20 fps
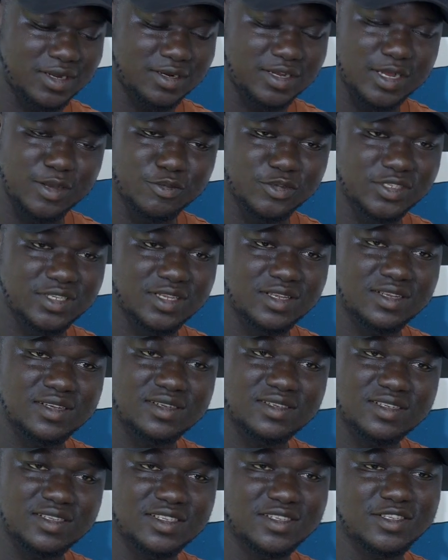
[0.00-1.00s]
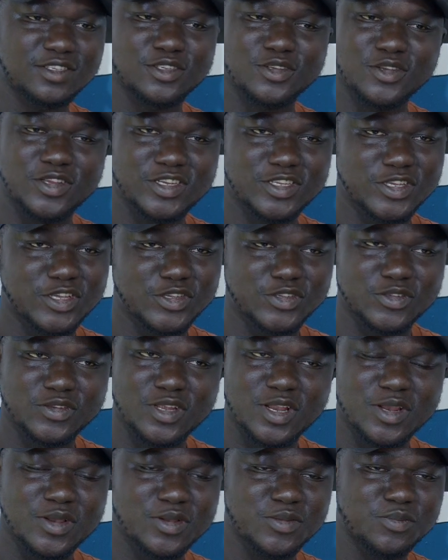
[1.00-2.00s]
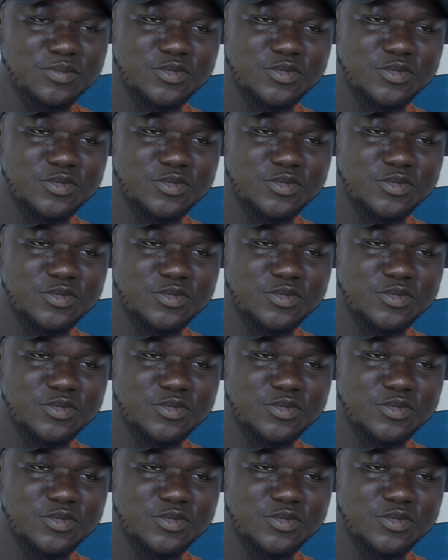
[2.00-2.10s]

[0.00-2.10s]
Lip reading: how we say, this is your educational